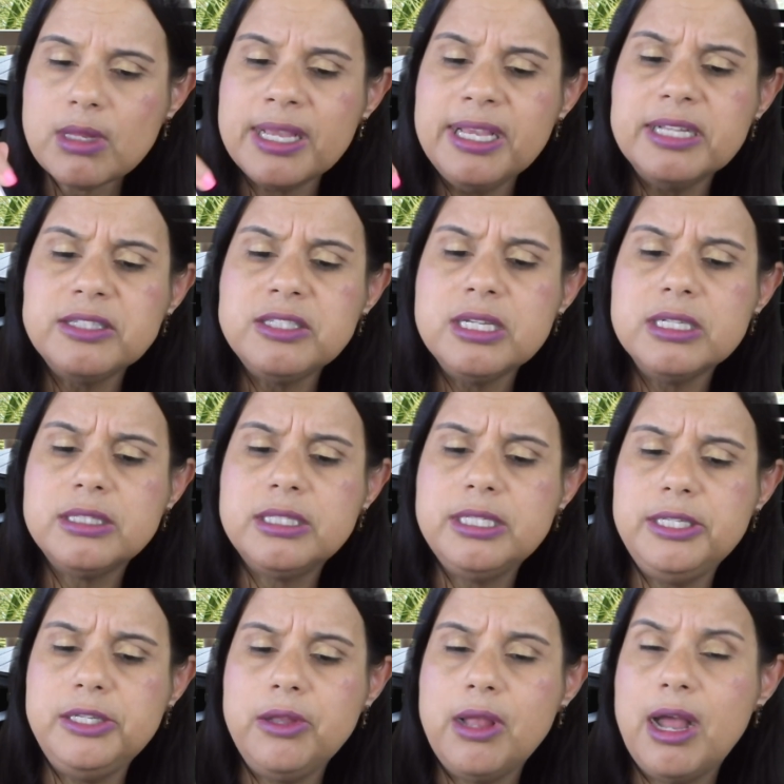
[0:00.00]

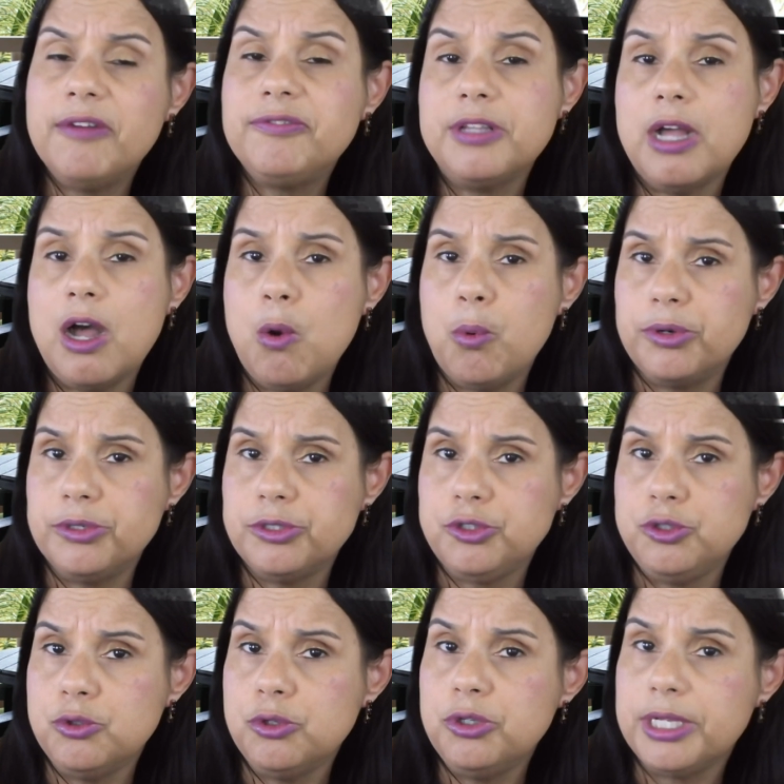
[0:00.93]
AT&T after
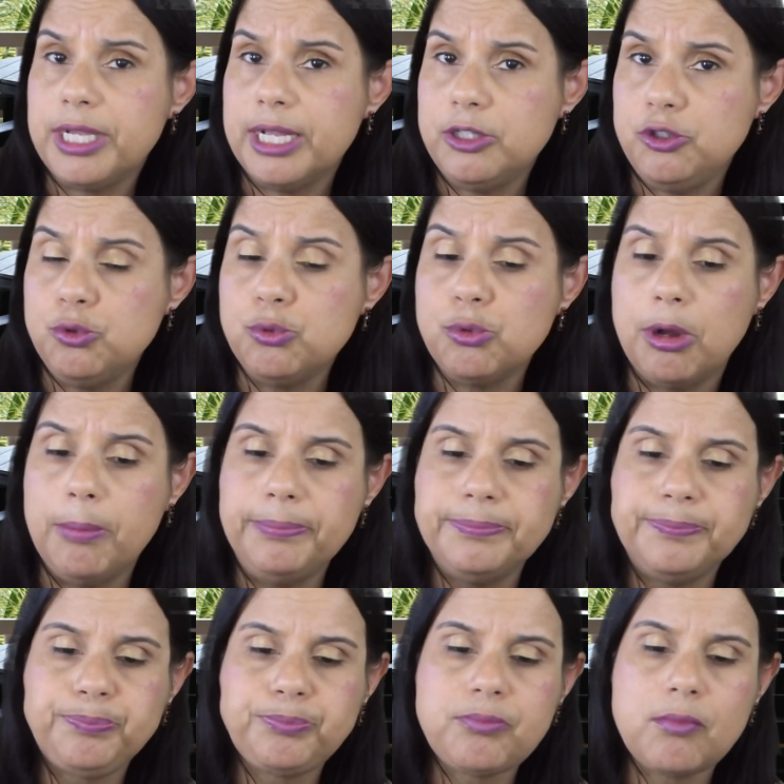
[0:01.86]
hours, you know, you get Europe
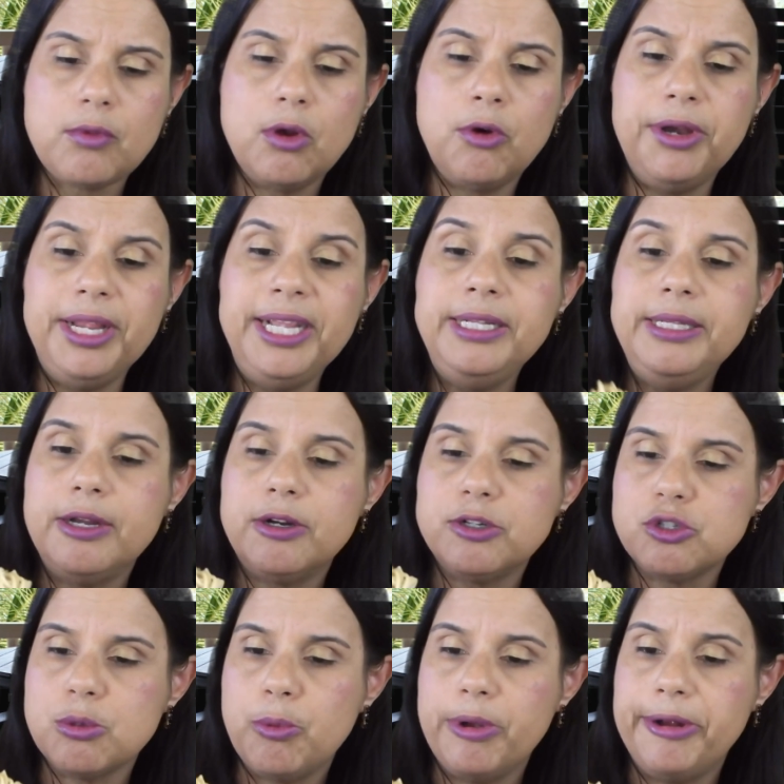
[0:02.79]
or in
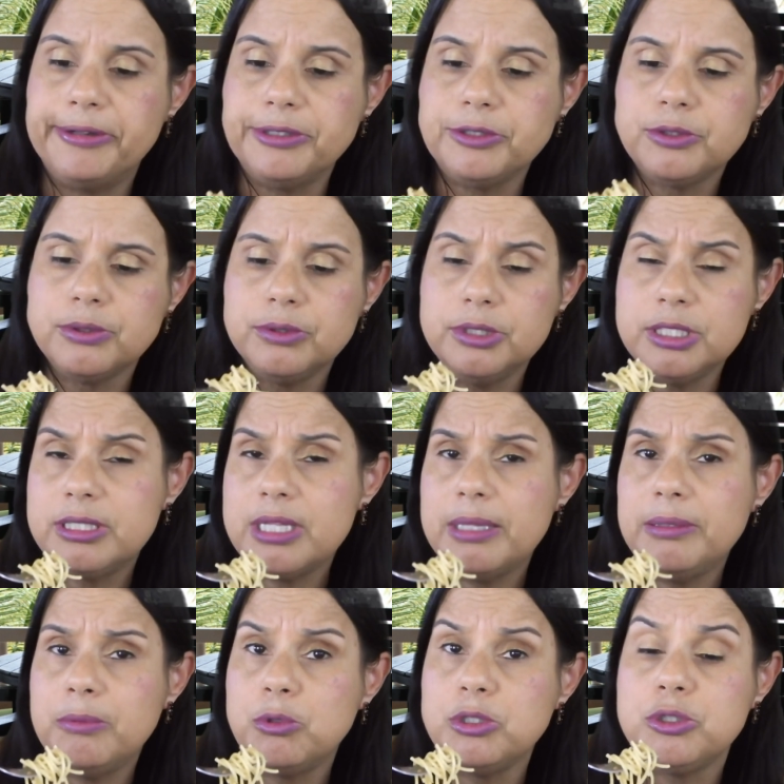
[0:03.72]
there somewhere else. This
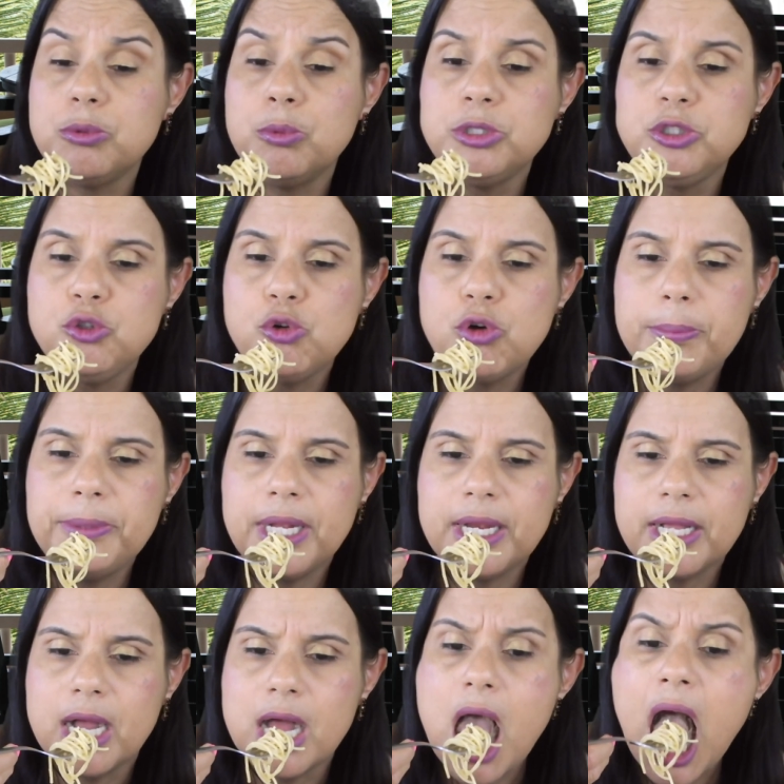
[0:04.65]
time it was Europe that
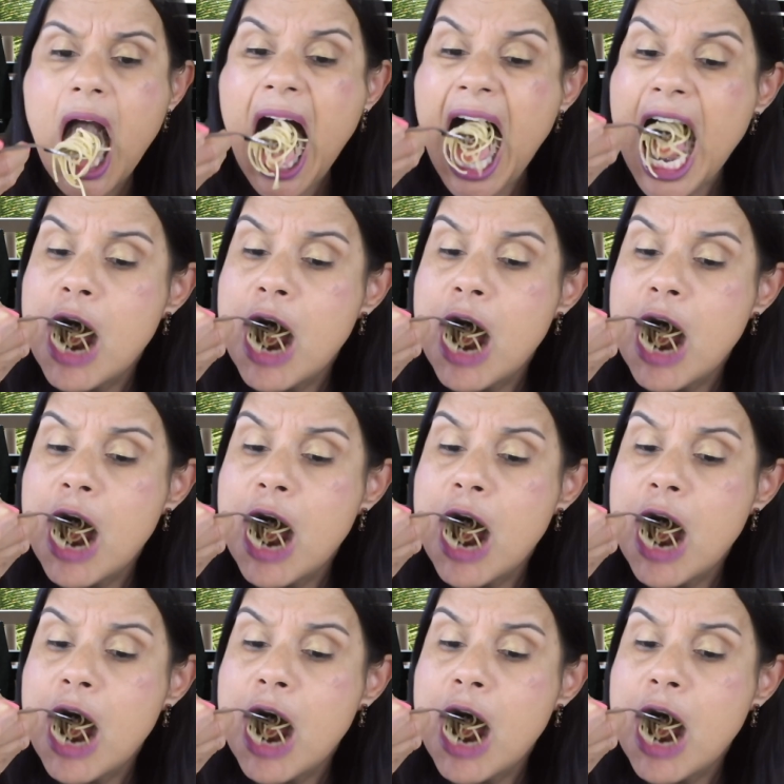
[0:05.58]
I got.